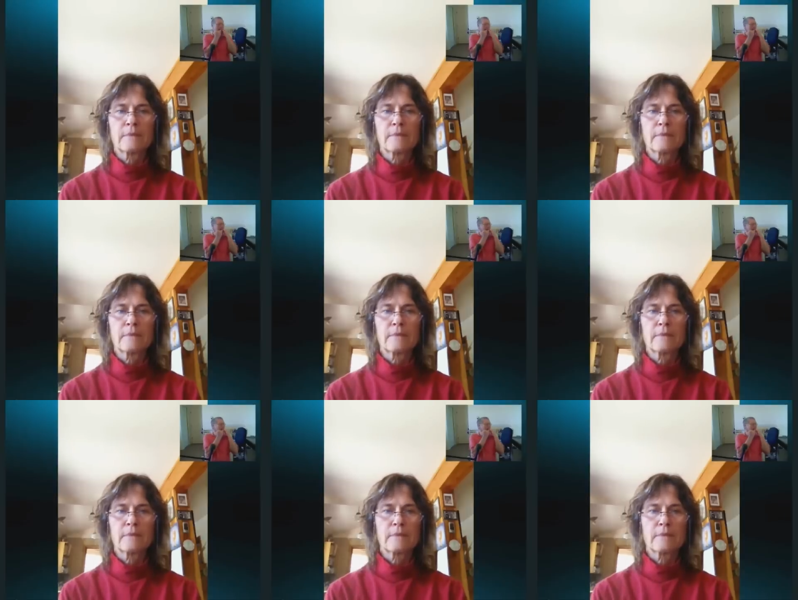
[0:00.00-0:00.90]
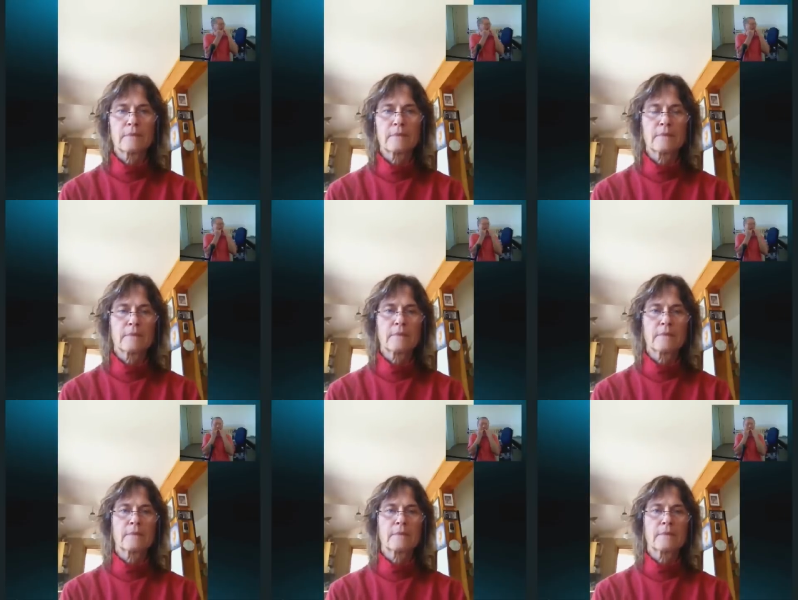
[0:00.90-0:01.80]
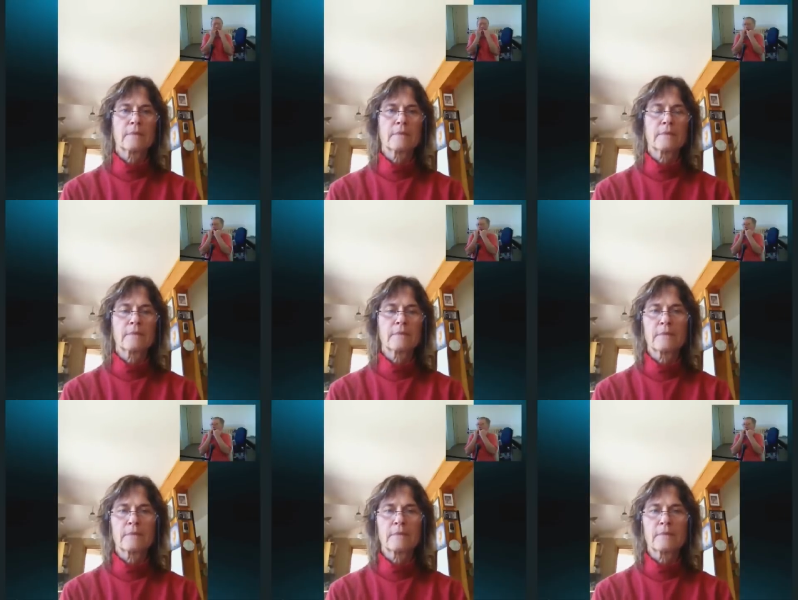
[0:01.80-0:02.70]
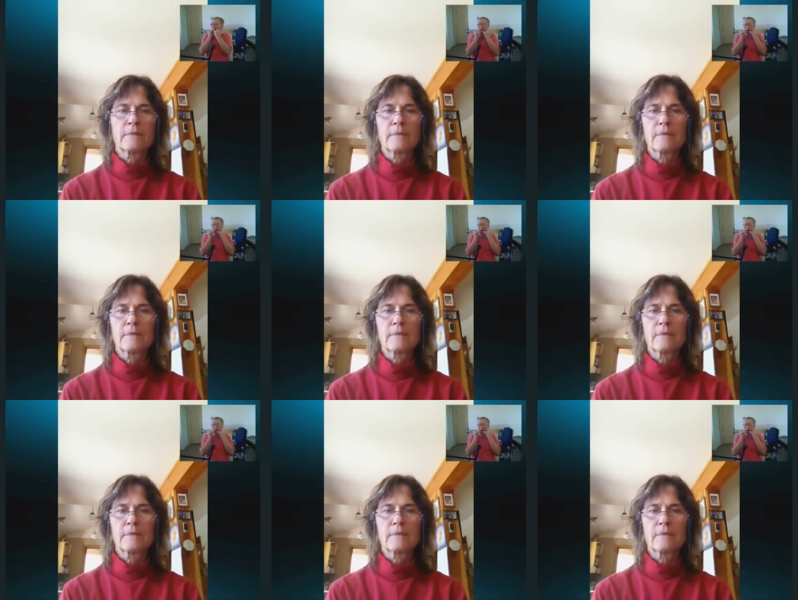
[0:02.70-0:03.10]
Nothing is said.